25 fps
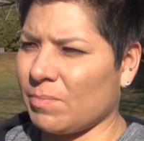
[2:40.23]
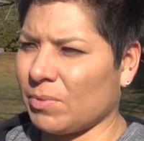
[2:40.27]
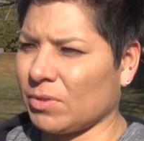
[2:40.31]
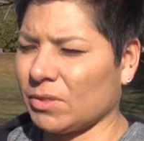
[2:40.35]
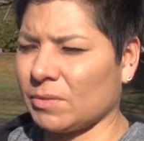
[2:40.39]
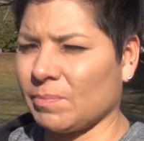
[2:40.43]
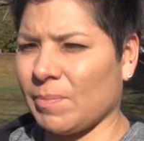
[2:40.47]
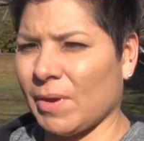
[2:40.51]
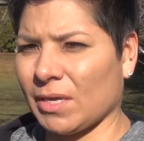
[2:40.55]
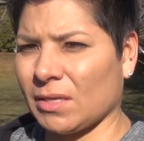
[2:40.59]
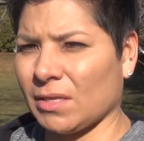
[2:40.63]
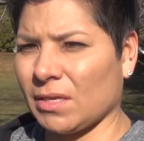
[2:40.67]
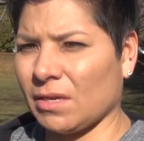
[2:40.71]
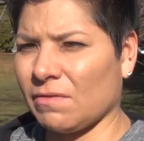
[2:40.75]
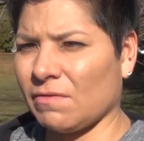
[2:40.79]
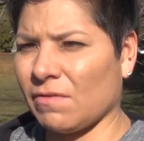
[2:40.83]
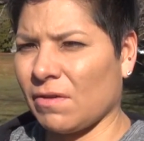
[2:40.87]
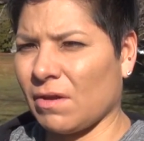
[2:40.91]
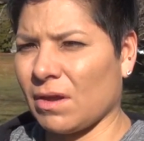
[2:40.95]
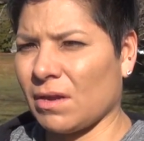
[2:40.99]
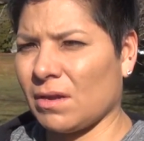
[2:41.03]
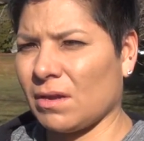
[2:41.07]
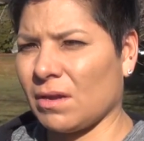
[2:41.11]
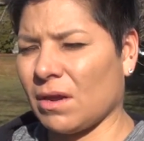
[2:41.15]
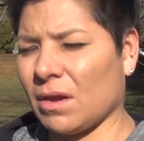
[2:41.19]
perspective
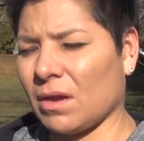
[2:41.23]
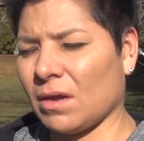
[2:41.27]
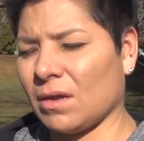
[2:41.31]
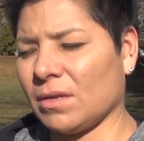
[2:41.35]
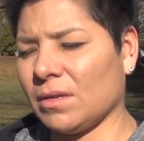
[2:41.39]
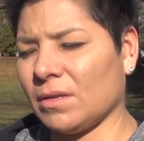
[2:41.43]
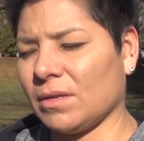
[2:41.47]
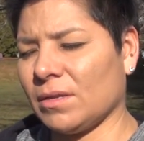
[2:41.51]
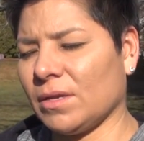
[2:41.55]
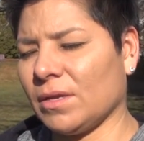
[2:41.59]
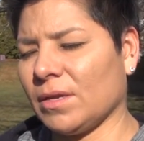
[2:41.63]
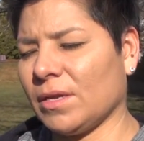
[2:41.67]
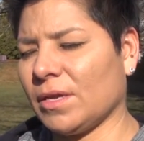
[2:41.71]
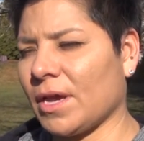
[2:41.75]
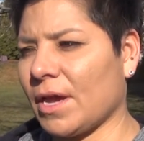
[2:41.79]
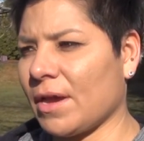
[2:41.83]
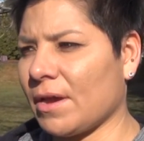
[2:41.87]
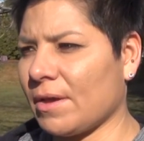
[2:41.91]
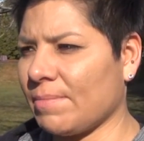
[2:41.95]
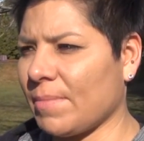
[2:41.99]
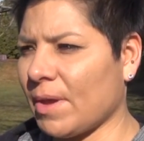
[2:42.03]
on, on the uh,